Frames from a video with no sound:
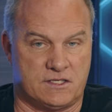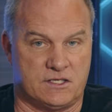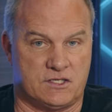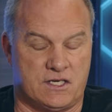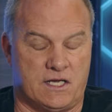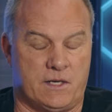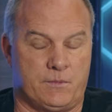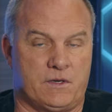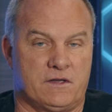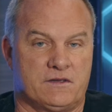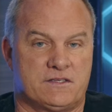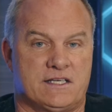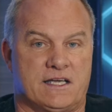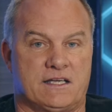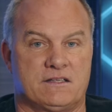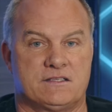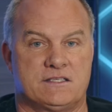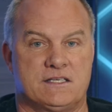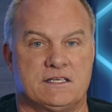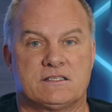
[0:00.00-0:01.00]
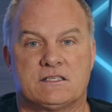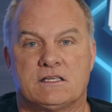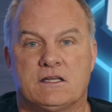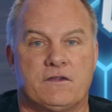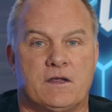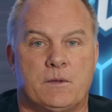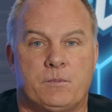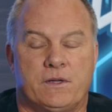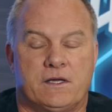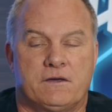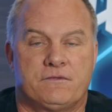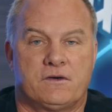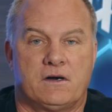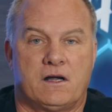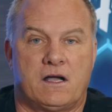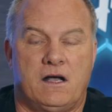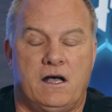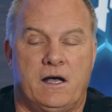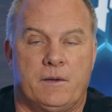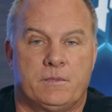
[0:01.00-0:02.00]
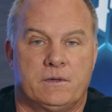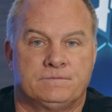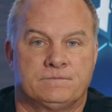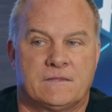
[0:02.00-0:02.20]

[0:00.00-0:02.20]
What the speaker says: champion of the second season, and they played for a cup.